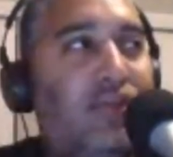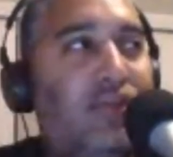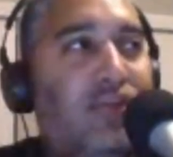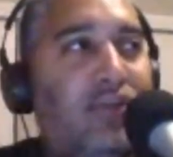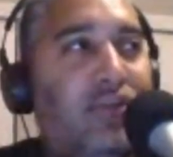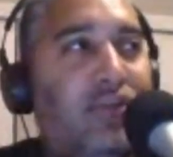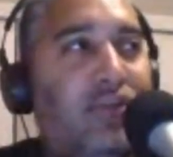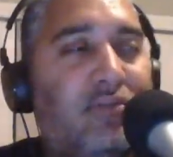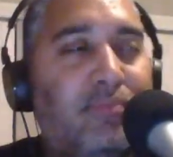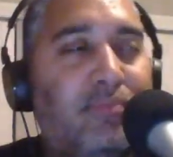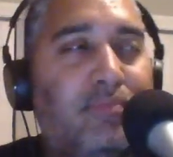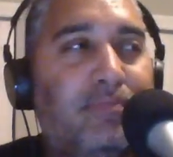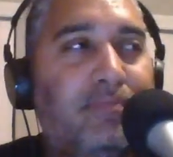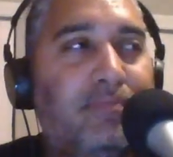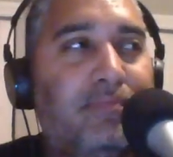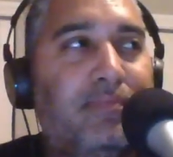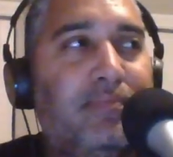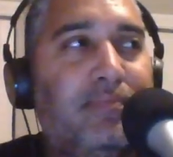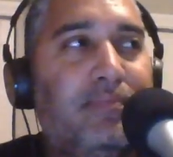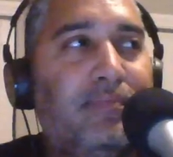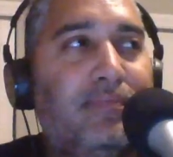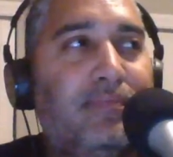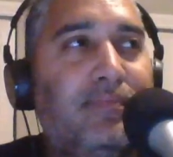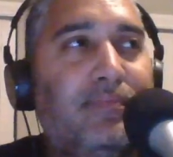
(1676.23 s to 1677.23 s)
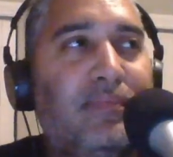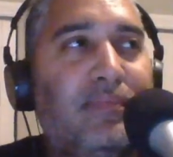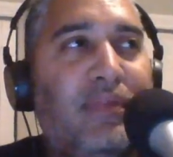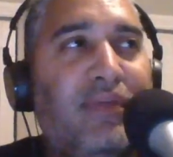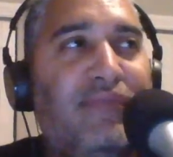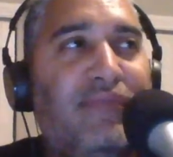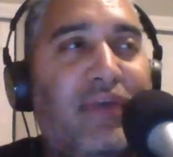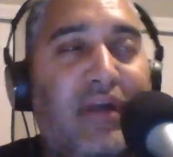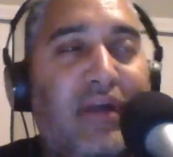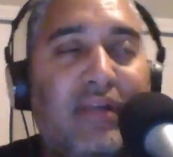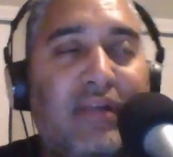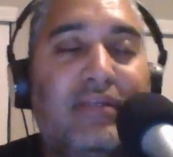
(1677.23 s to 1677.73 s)
just,
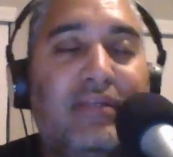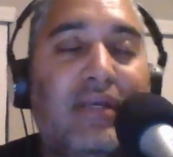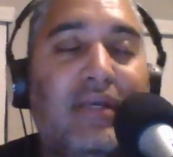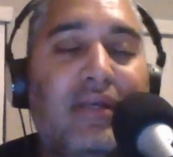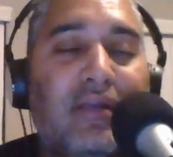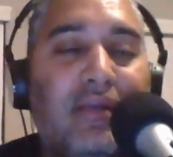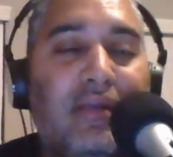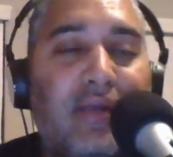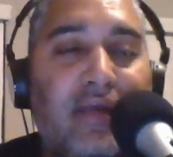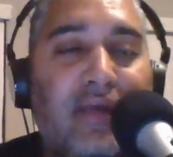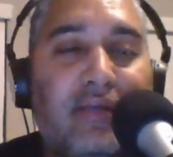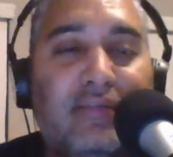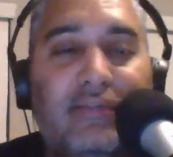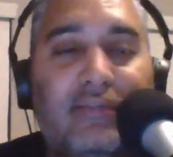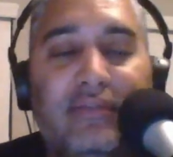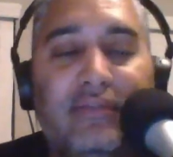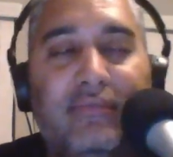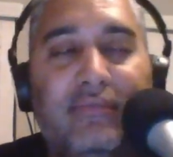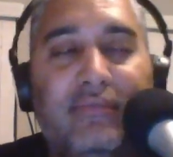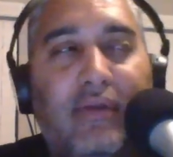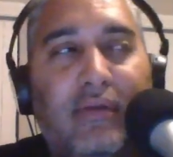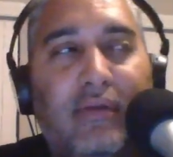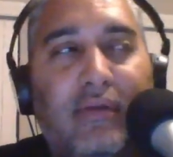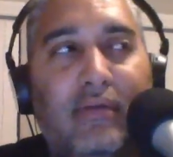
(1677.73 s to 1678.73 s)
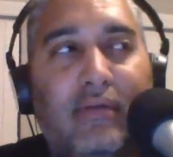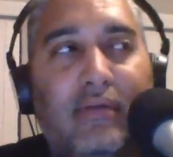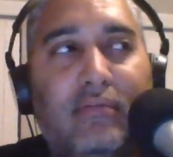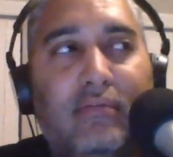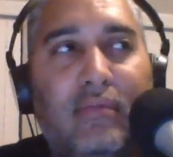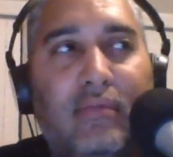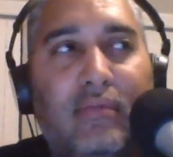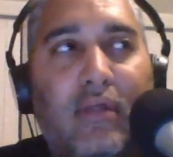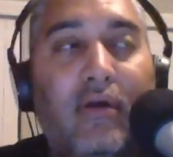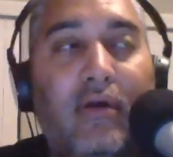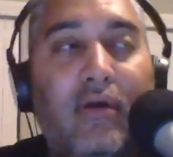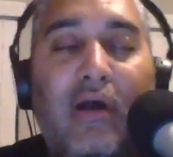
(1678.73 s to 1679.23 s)
if I had to take a guess,
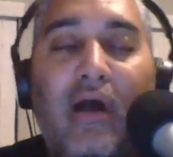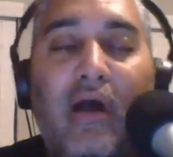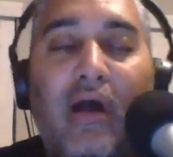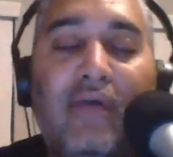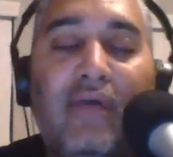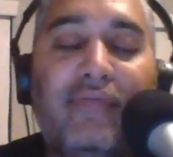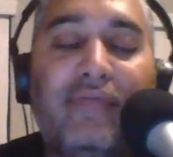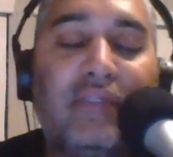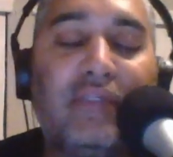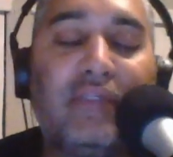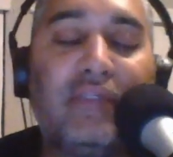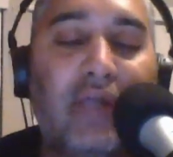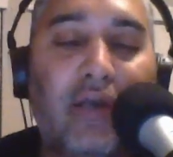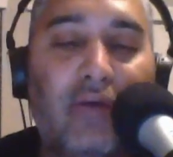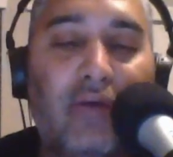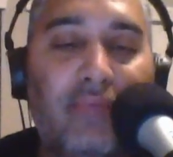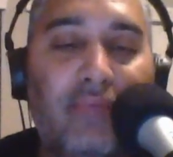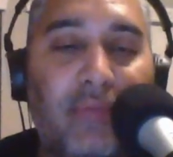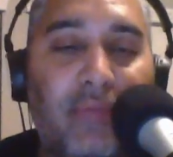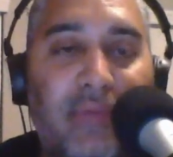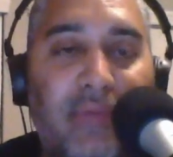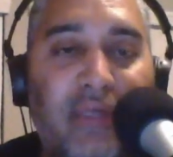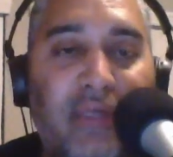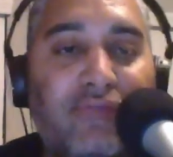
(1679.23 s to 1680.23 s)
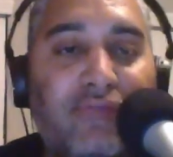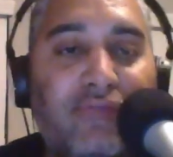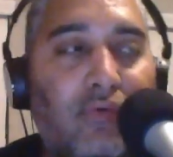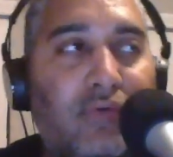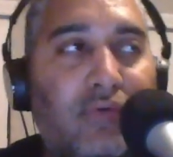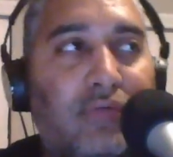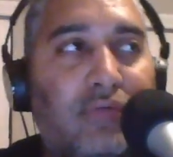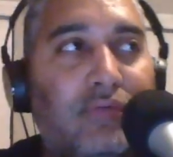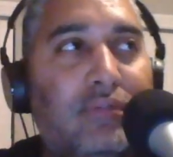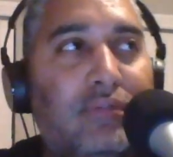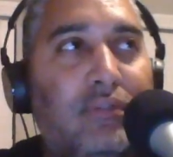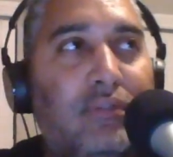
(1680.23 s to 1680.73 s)
obviously I hope the best
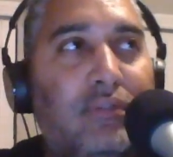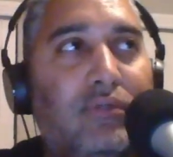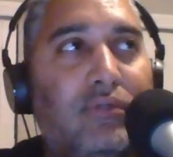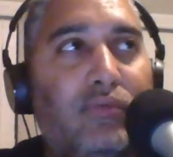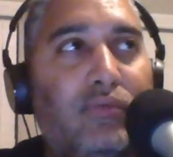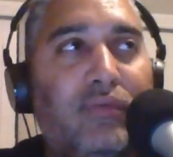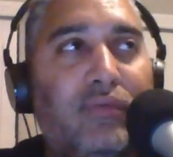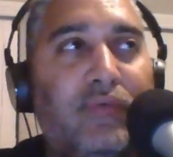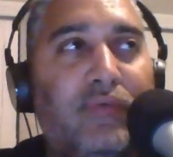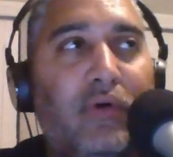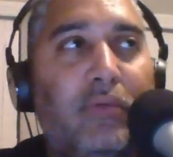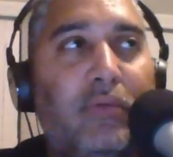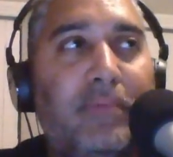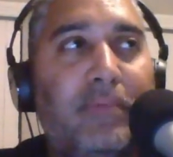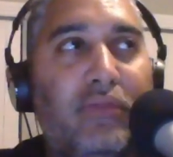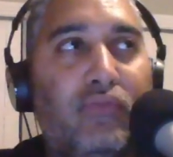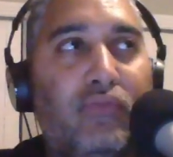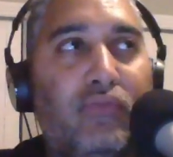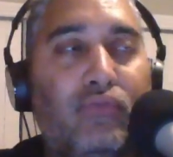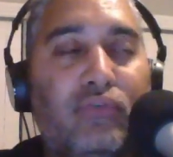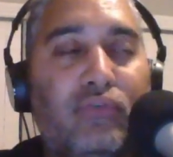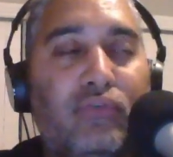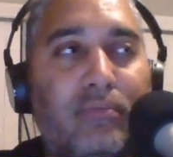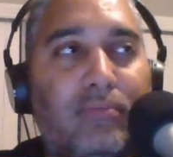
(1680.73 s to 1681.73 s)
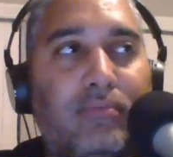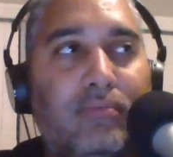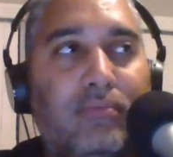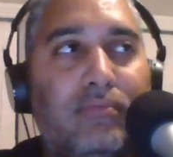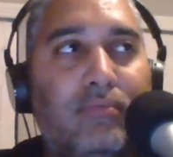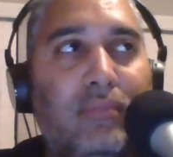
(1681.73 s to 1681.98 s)
for her. We've all been through some